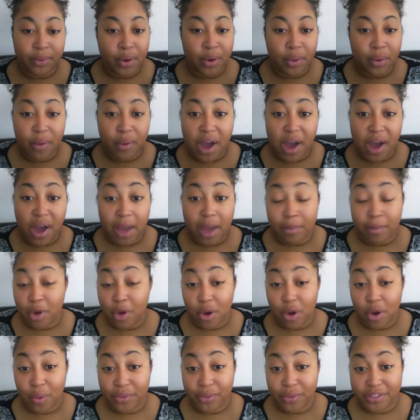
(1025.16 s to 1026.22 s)
know why I'm
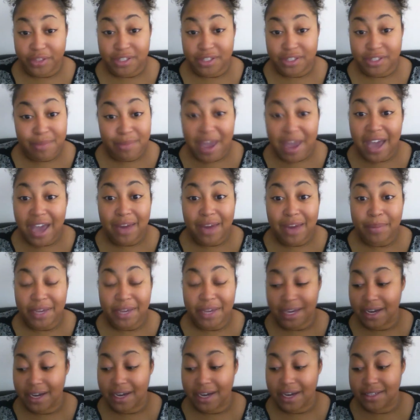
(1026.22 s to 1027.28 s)
going with this man
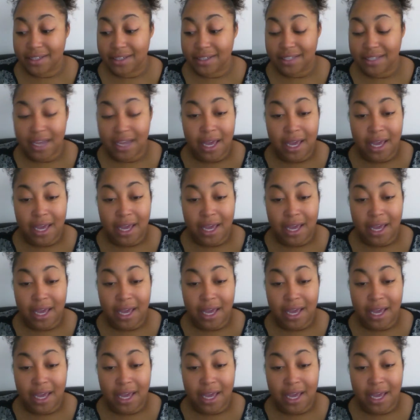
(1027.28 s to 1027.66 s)
because